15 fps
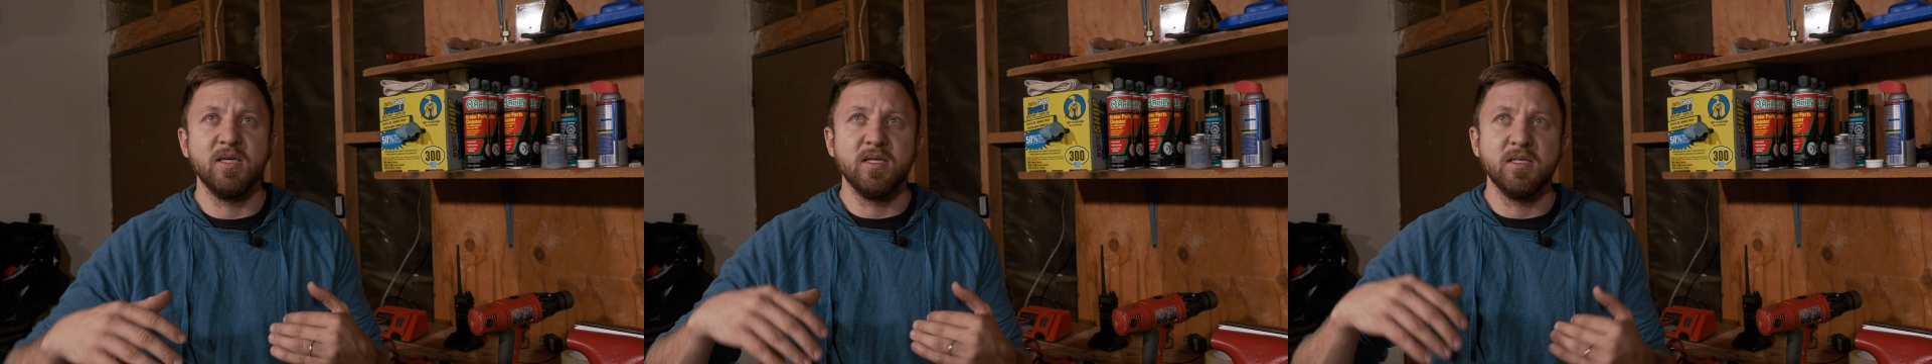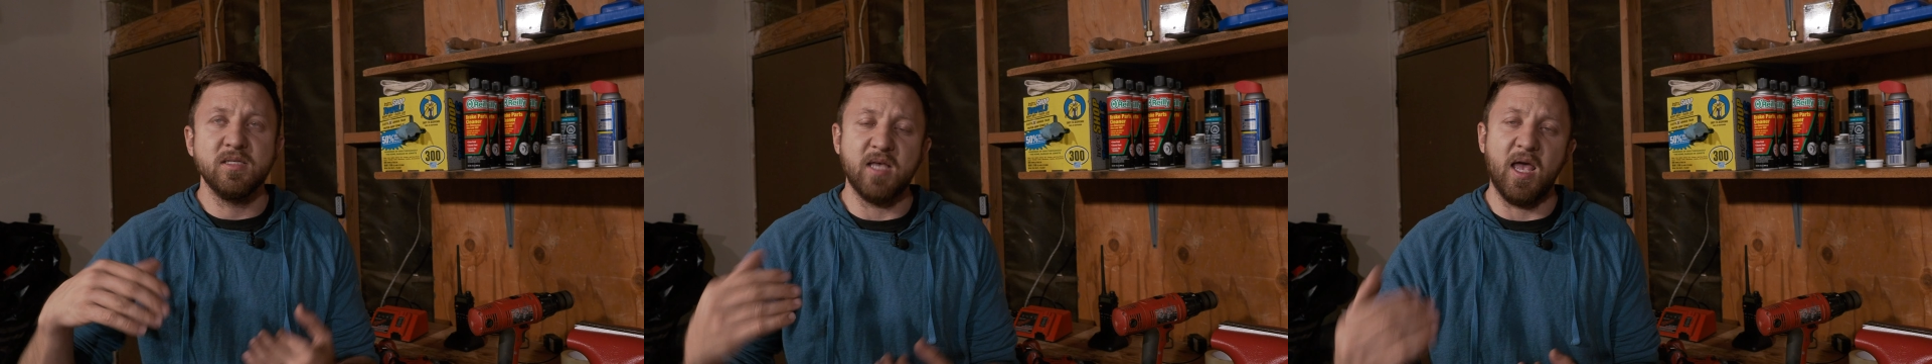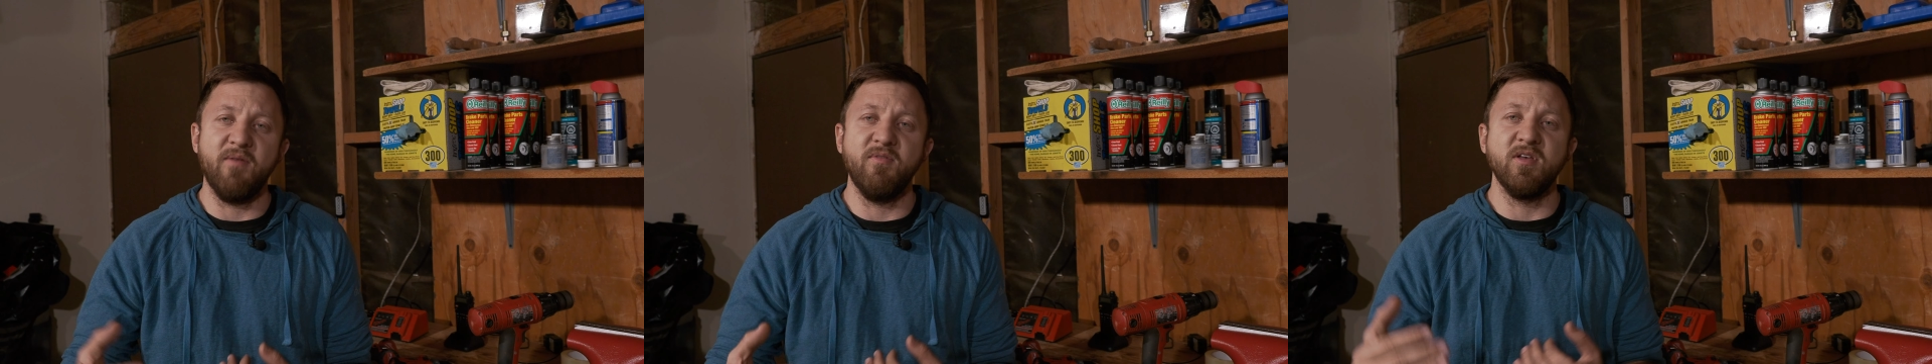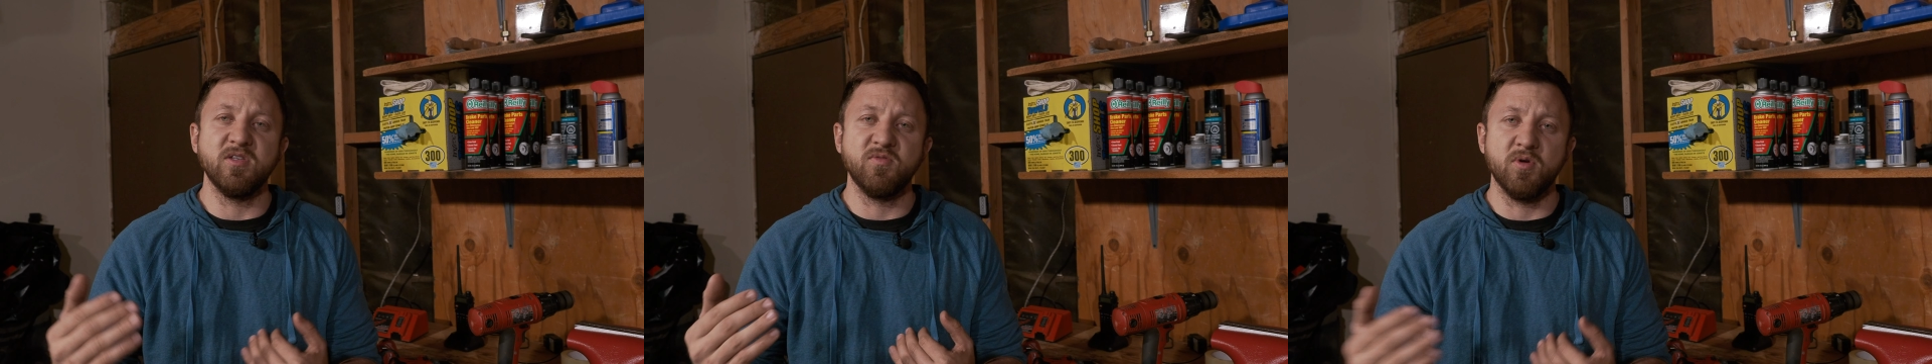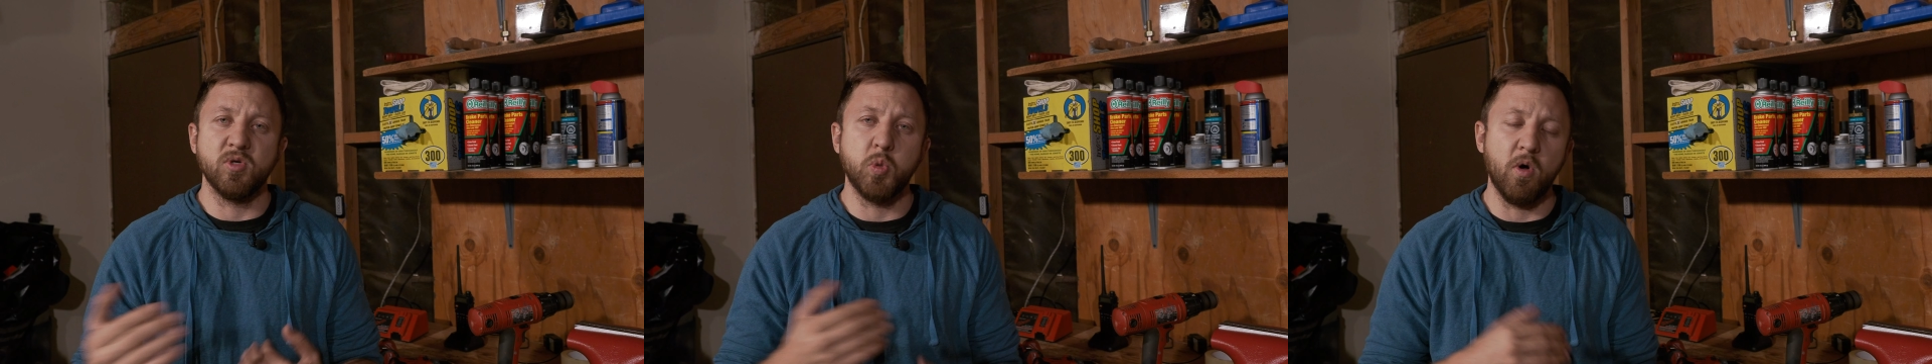savings
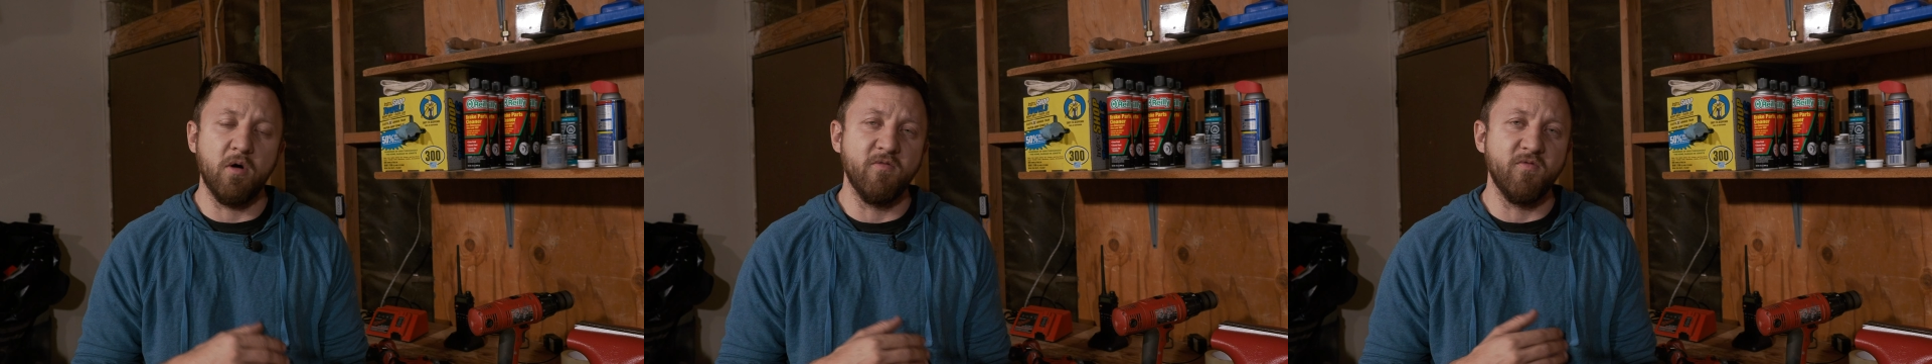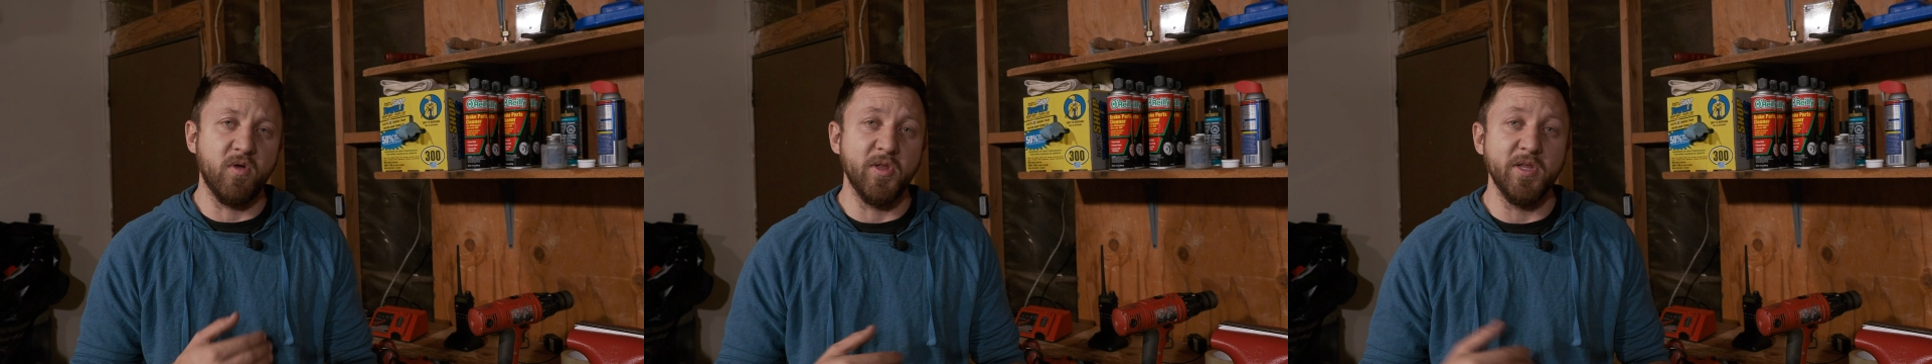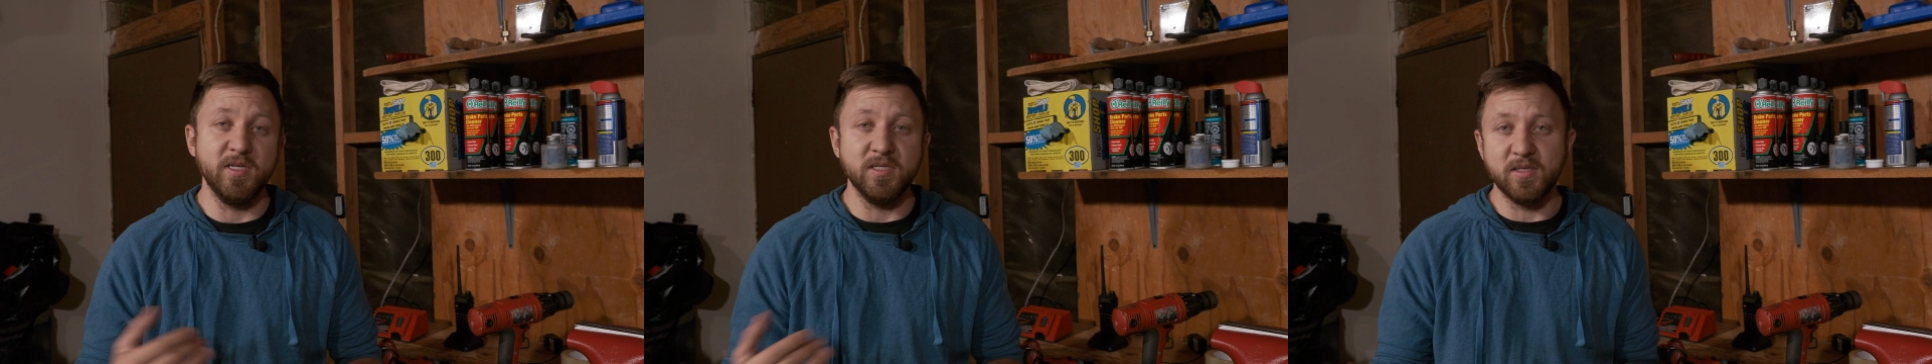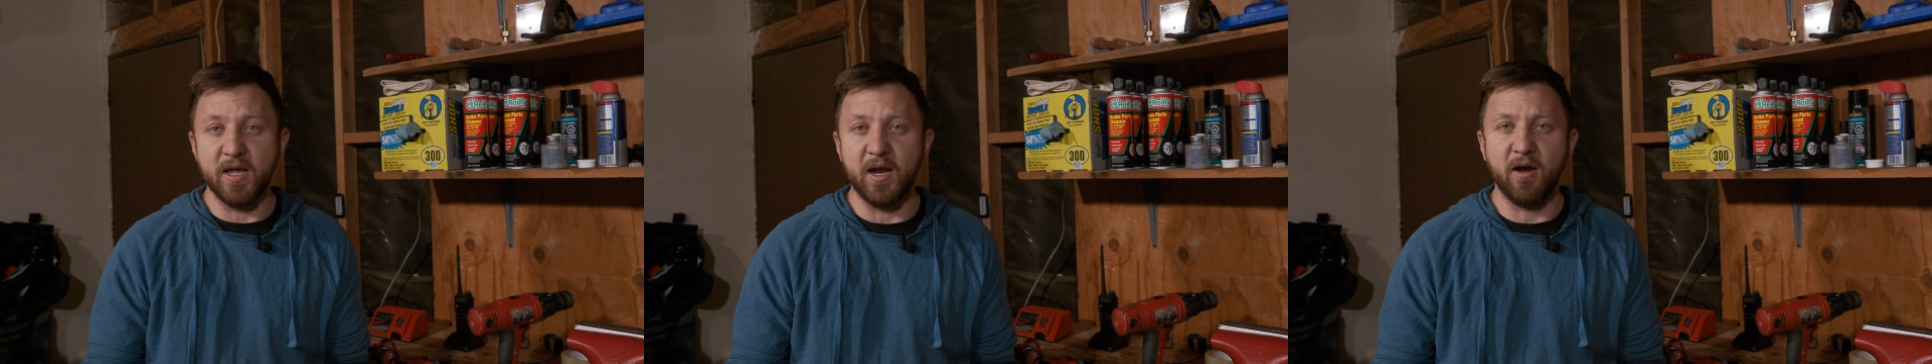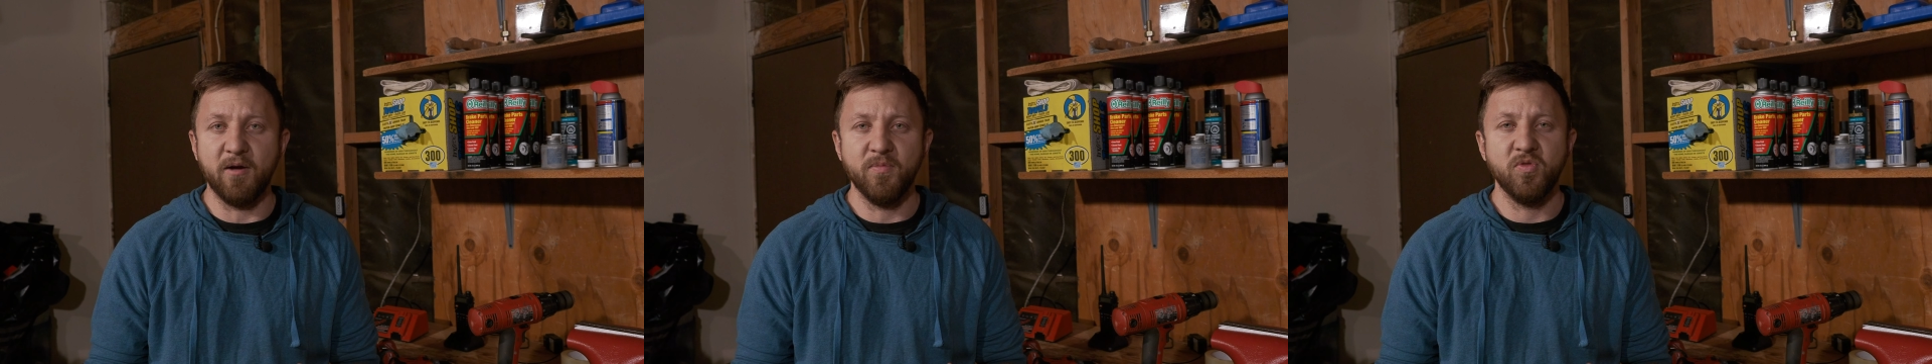for 12-volt is
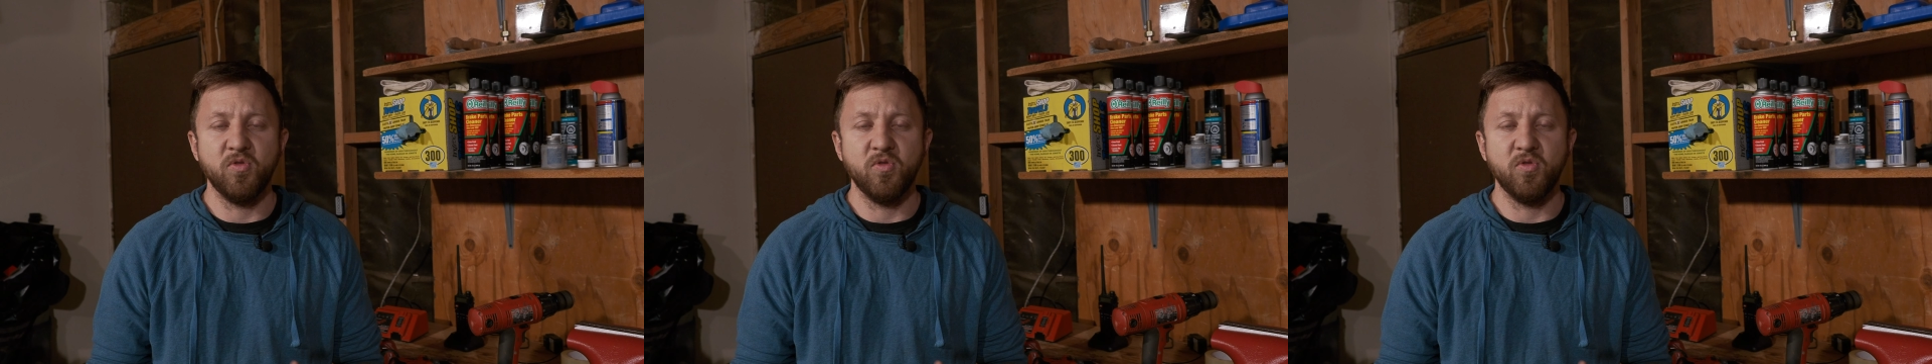there.